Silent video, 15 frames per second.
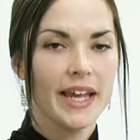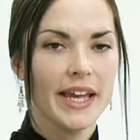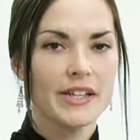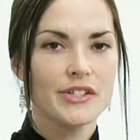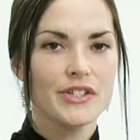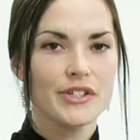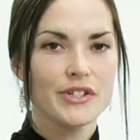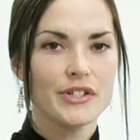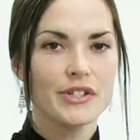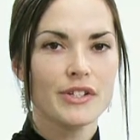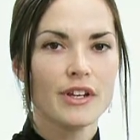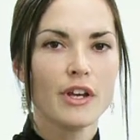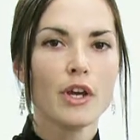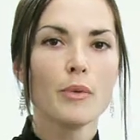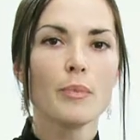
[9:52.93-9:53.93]
answers,
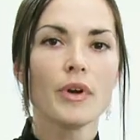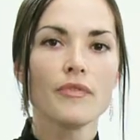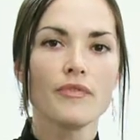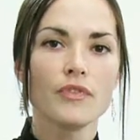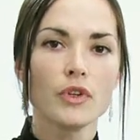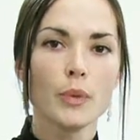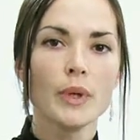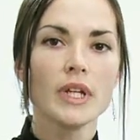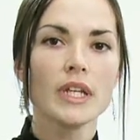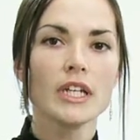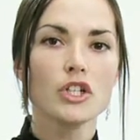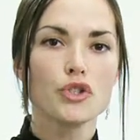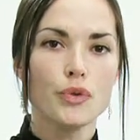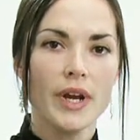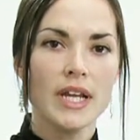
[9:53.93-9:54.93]
but fluently
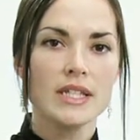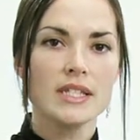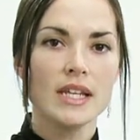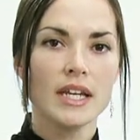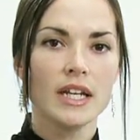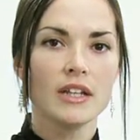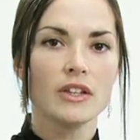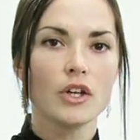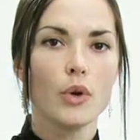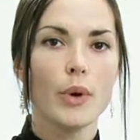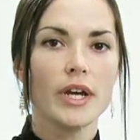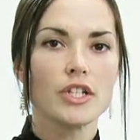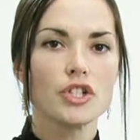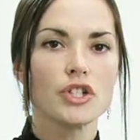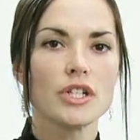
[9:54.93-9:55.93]
translating the
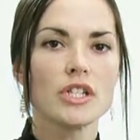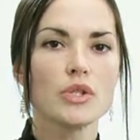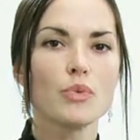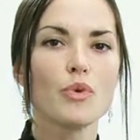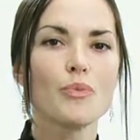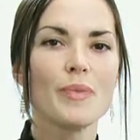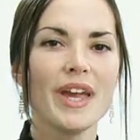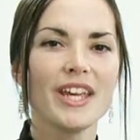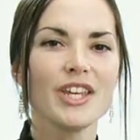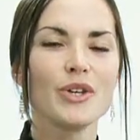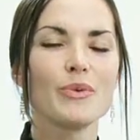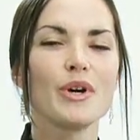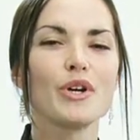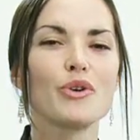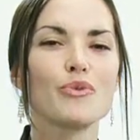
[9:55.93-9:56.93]
questions will make
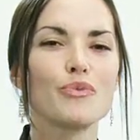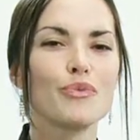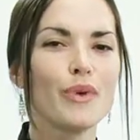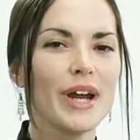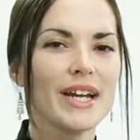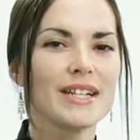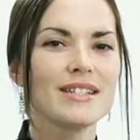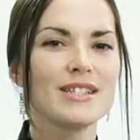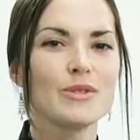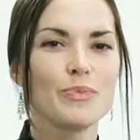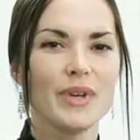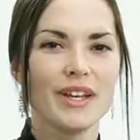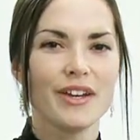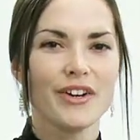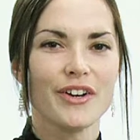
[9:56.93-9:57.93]
you a great
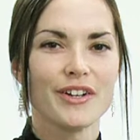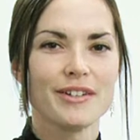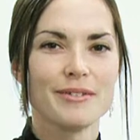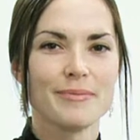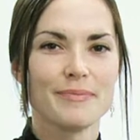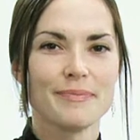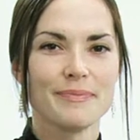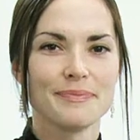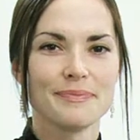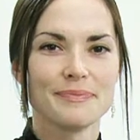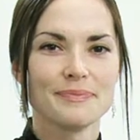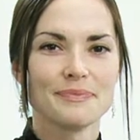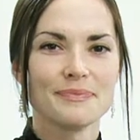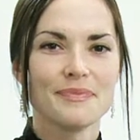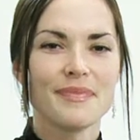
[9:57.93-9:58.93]
speaker.
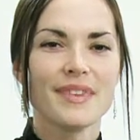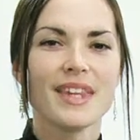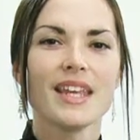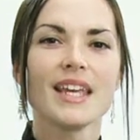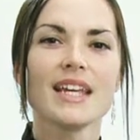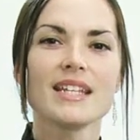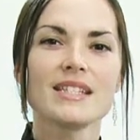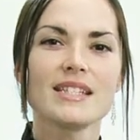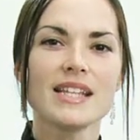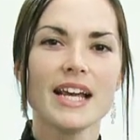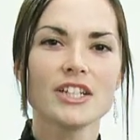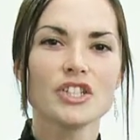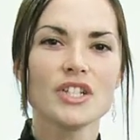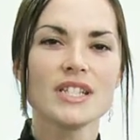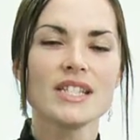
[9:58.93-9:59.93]
In
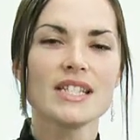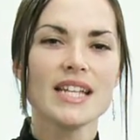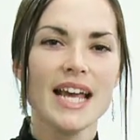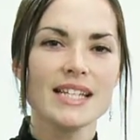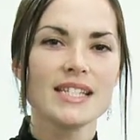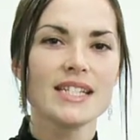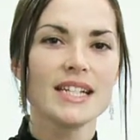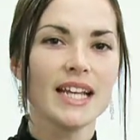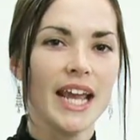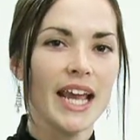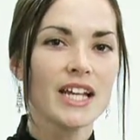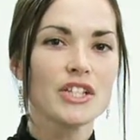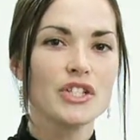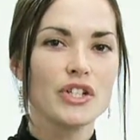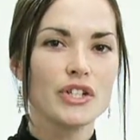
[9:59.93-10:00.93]
sections testing
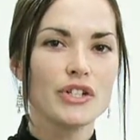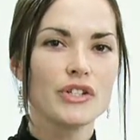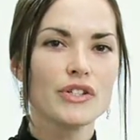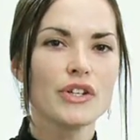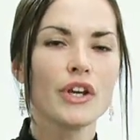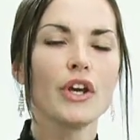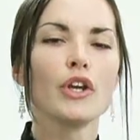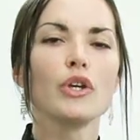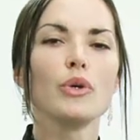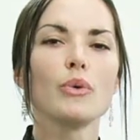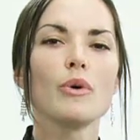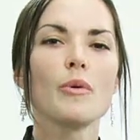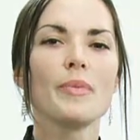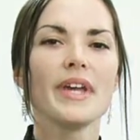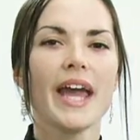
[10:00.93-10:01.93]
answers, you
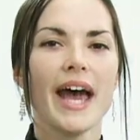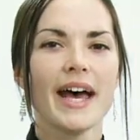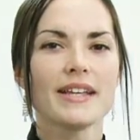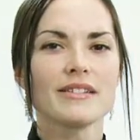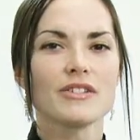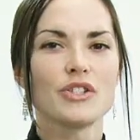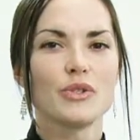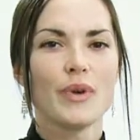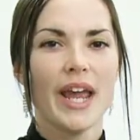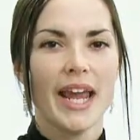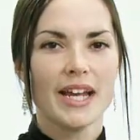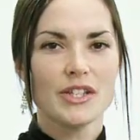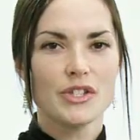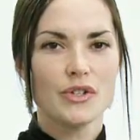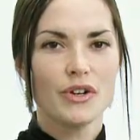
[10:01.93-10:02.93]
will be asked to
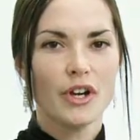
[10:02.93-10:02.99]
answer a